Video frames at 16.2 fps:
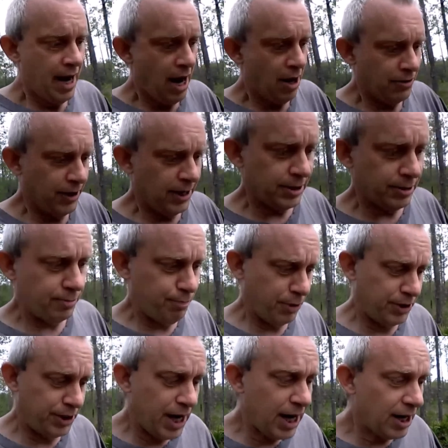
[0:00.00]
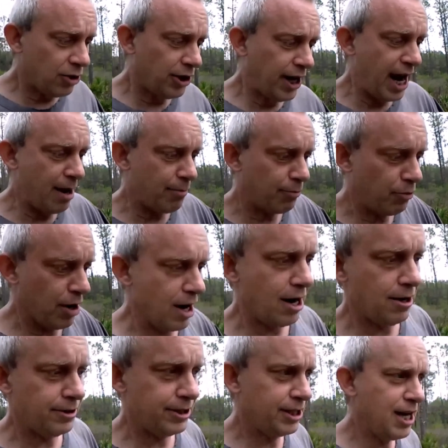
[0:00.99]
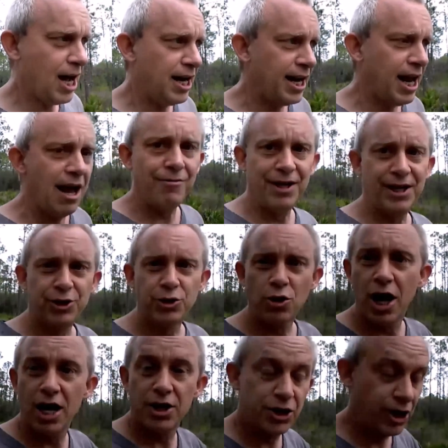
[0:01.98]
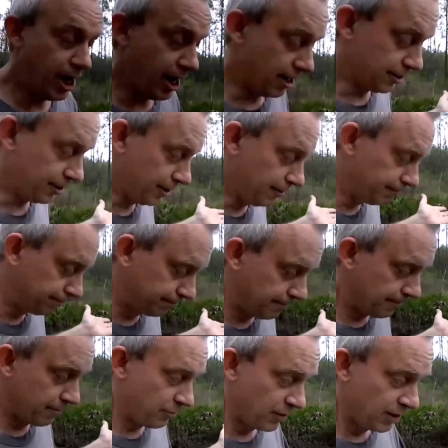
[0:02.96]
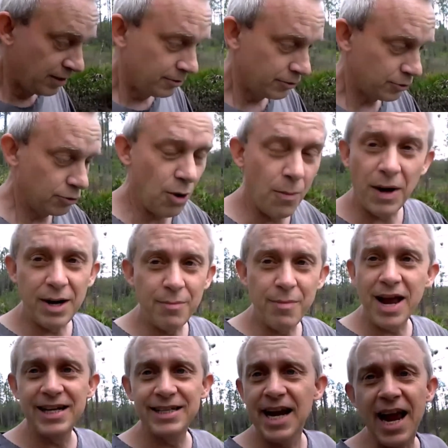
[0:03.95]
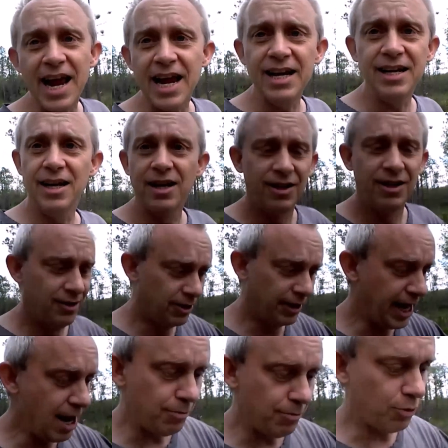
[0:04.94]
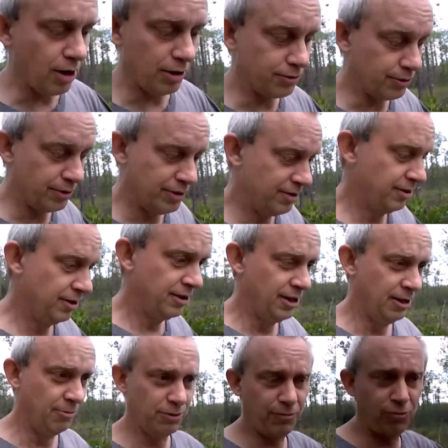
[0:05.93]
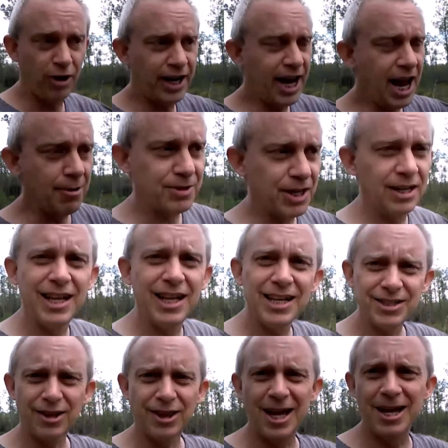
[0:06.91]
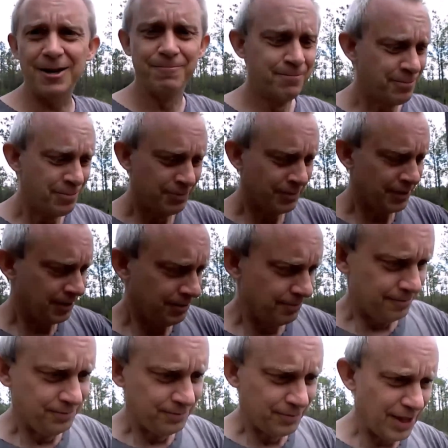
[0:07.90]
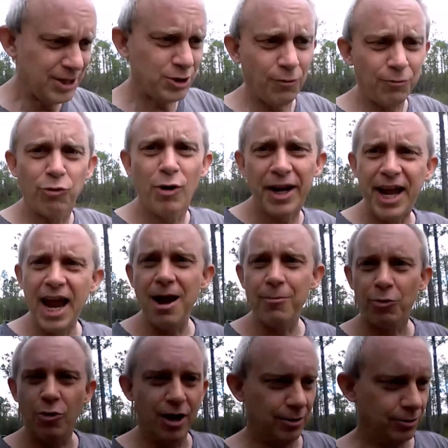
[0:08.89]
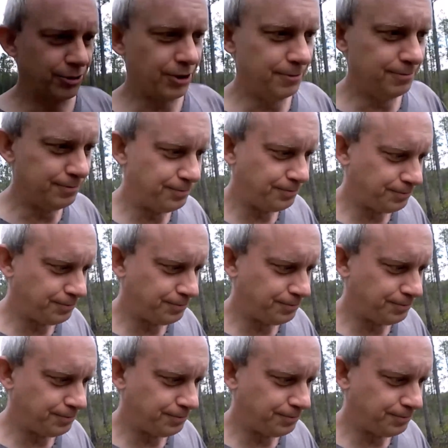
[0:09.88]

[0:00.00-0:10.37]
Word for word: Now, this particular campground did not have any trash cans. So nobody maintained the campgrounds. It was a free campsite. That's the thing. These are free campgrounds.